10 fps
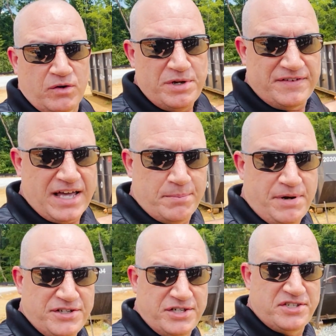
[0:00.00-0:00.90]
we've got a
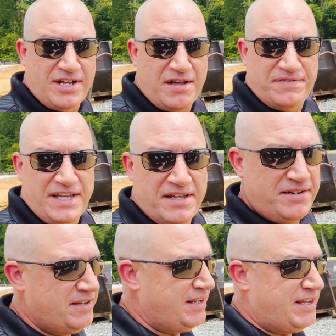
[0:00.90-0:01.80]
bunch of stuff
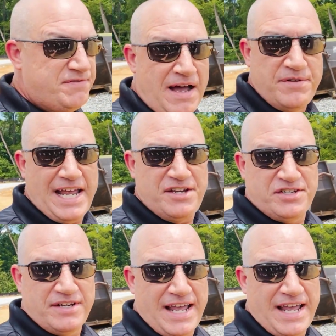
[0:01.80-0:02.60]
in foundation.